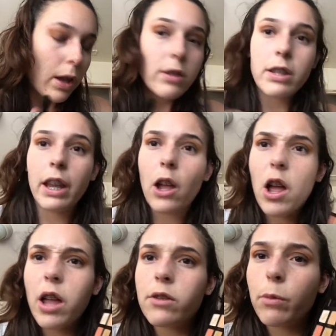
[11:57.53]
See,
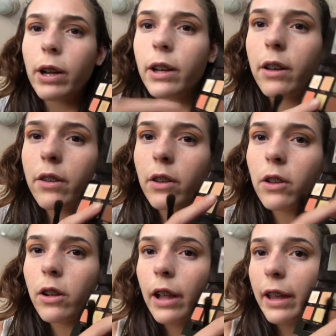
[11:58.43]
it's weird. It doesn't
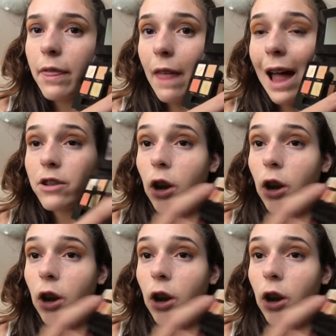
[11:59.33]
look like that